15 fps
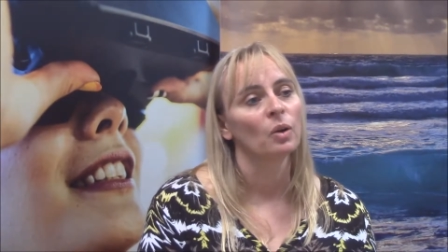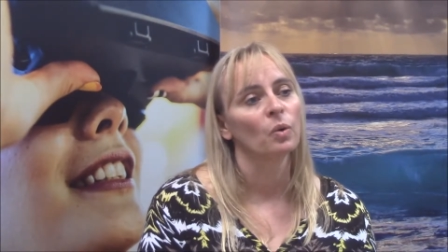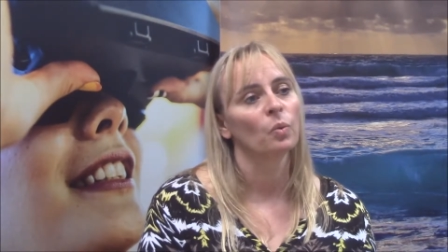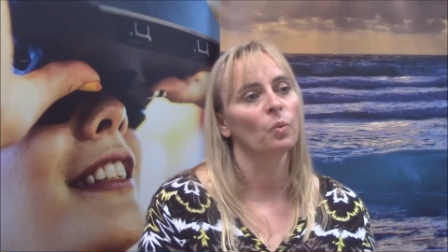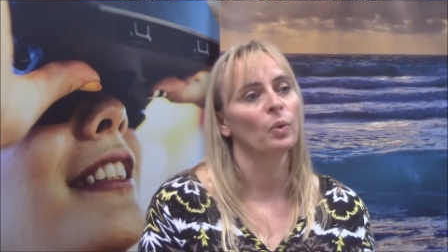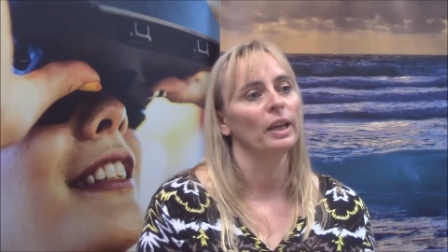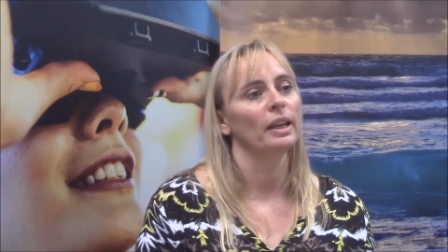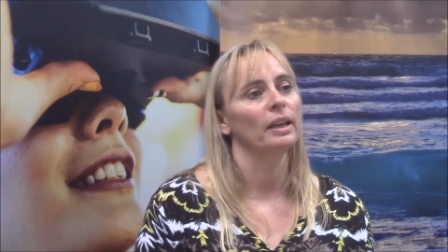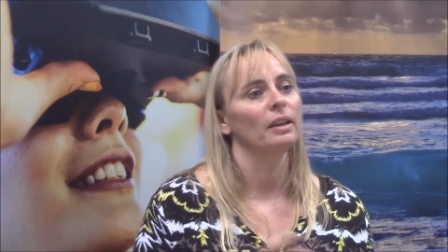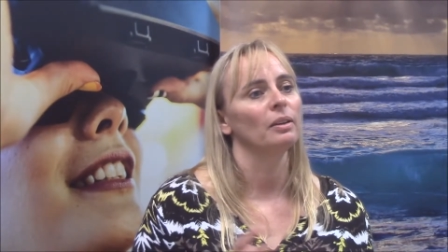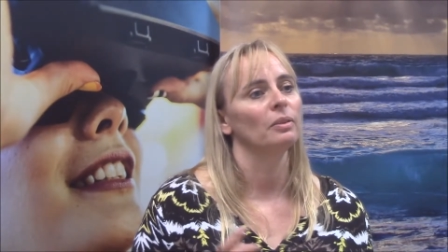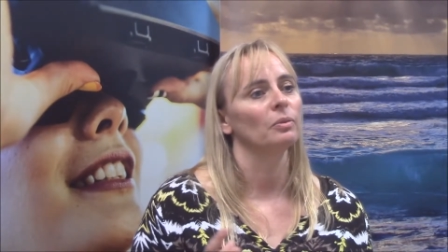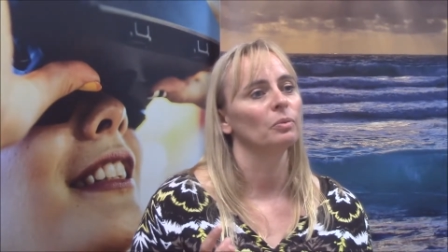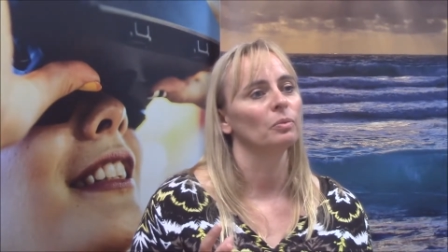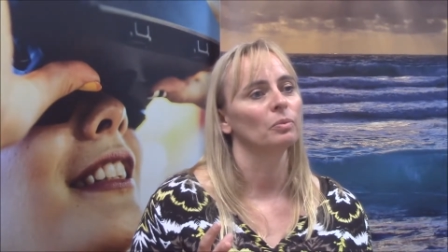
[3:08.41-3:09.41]
where
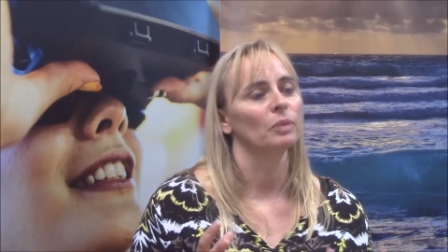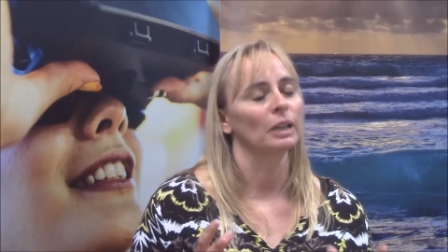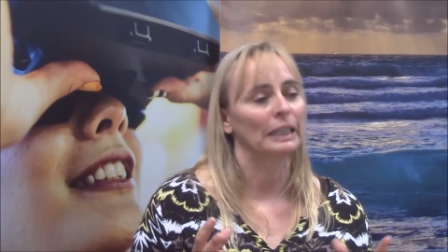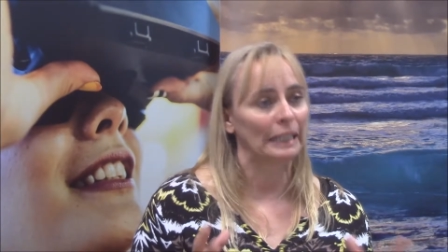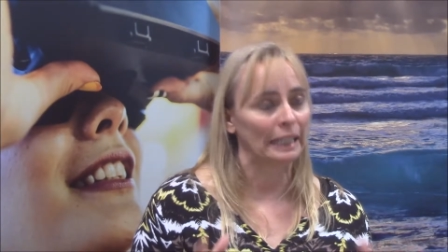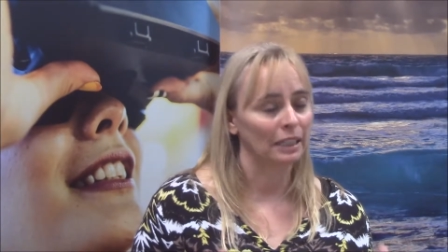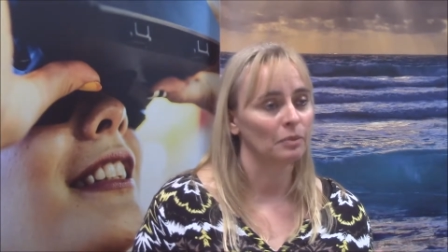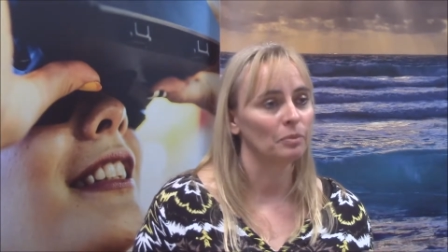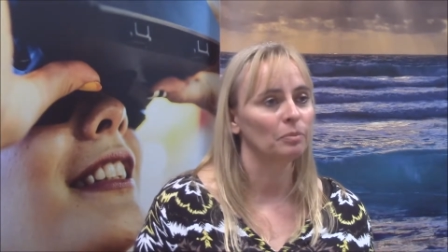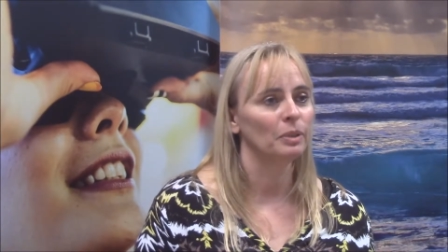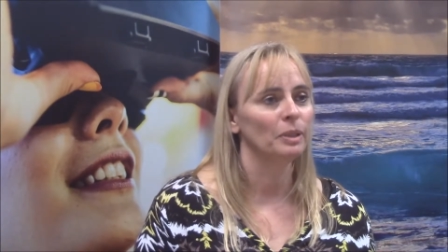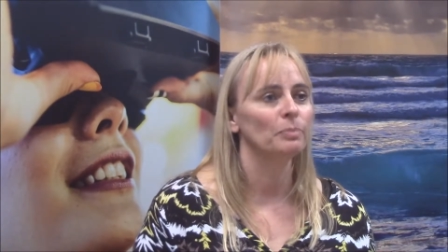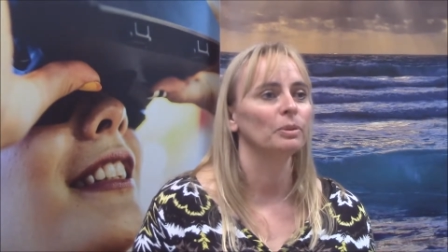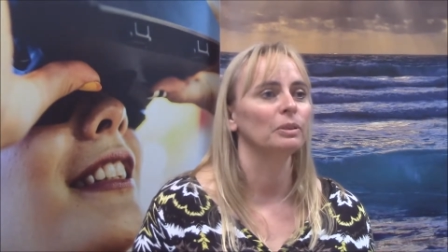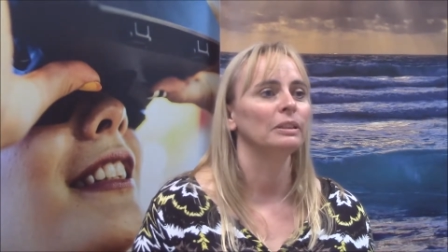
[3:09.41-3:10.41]
again
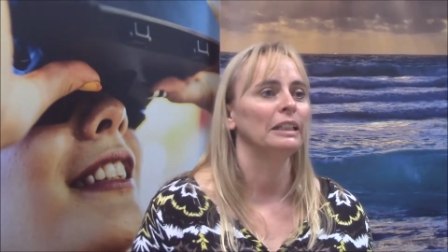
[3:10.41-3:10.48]
people